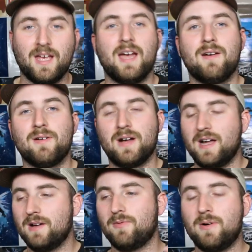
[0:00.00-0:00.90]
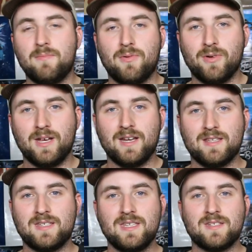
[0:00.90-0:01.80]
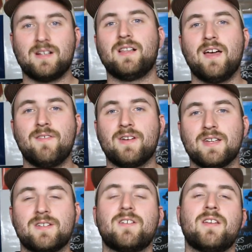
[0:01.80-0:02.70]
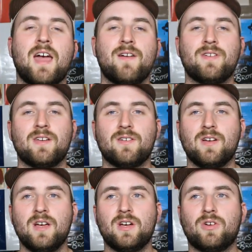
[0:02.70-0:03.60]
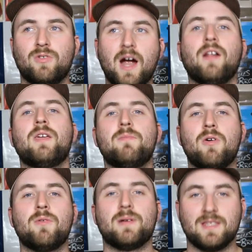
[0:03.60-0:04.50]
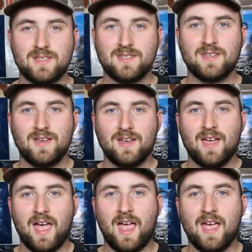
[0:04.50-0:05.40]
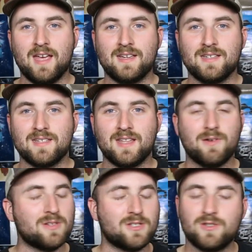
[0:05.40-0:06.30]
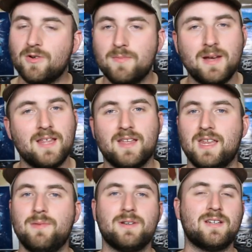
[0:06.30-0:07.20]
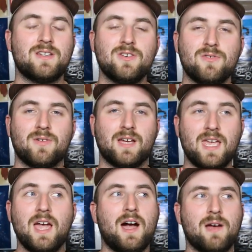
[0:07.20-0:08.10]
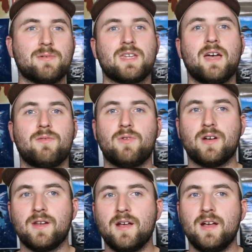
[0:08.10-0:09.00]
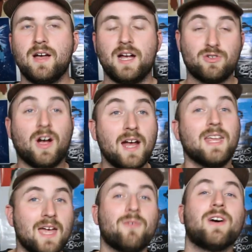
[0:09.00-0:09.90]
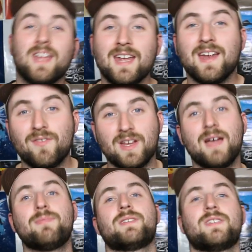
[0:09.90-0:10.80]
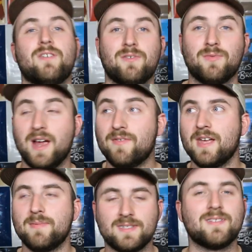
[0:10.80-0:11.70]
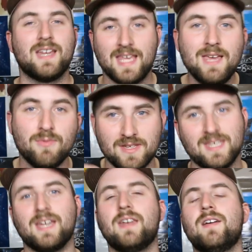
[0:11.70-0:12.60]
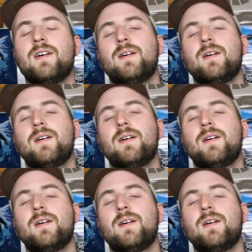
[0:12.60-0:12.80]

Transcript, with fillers: Like, at one point in season 11, I started having Crowley moments, and there was so many that he would do. Like, yeah, I almost had one. I try to get one in every episode that he was in.